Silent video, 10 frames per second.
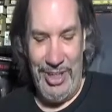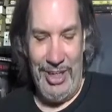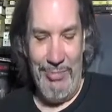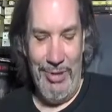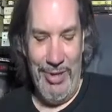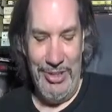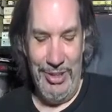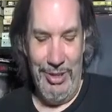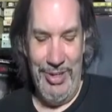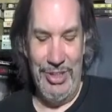is the stuff
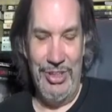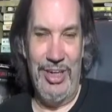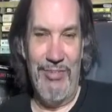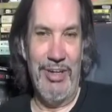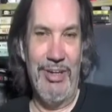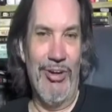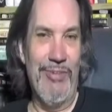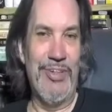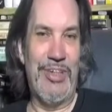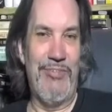your readers want to
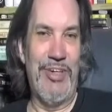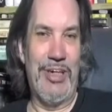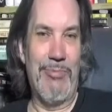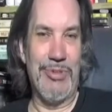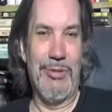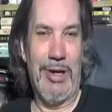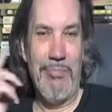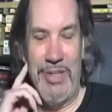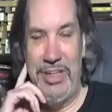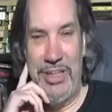hear. DV cam, was it? Like
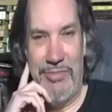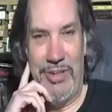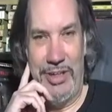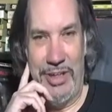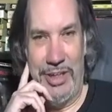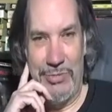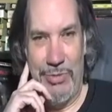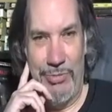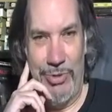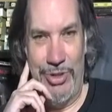mini DV, I guess.
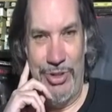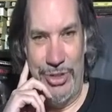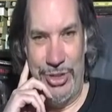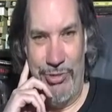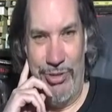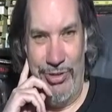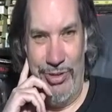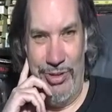What did you shoot on?